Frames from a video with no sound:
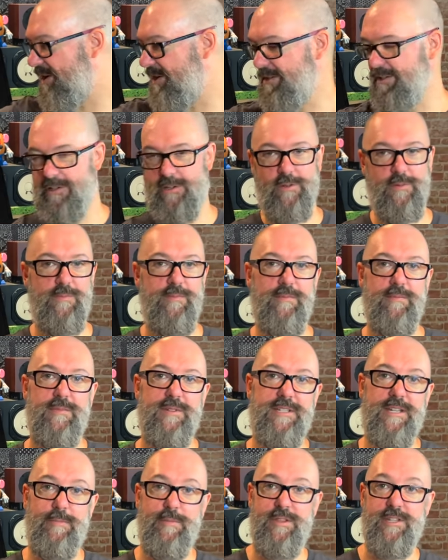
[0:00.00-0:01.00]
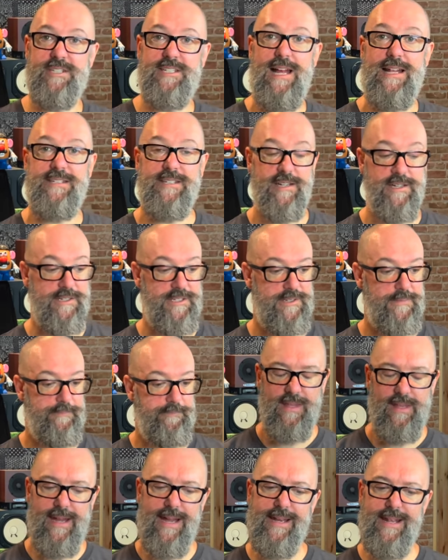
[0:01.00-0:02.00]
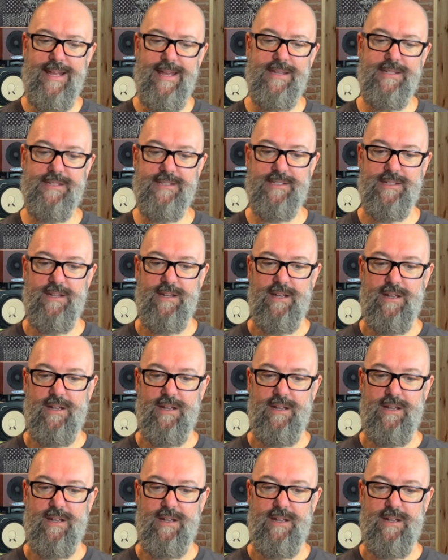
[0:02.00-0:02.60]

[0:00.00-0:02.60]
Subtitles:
you some of the settings. It is